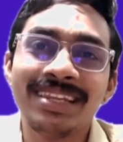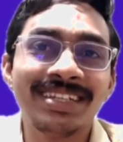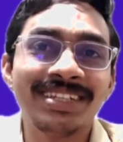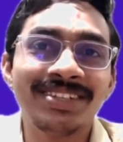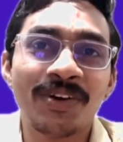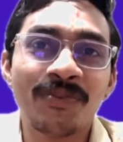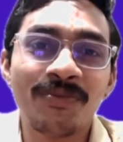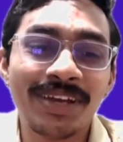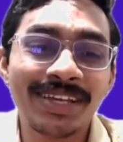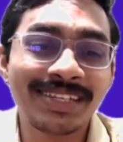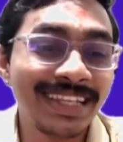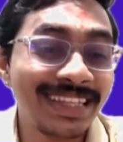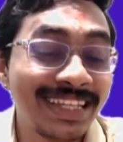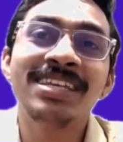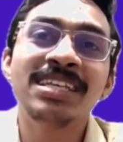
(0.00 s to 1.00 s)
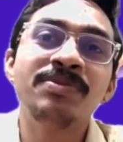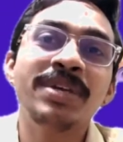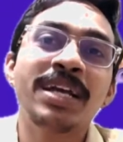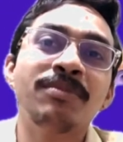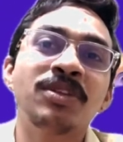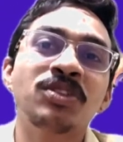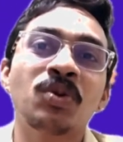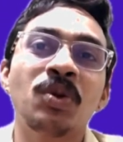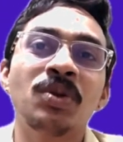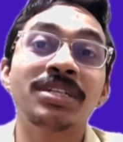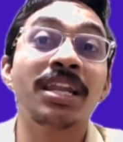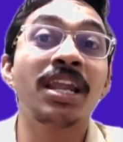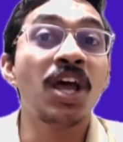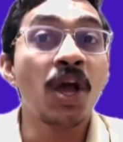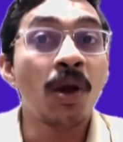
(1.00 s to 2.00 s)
then obviously this becomes the solution.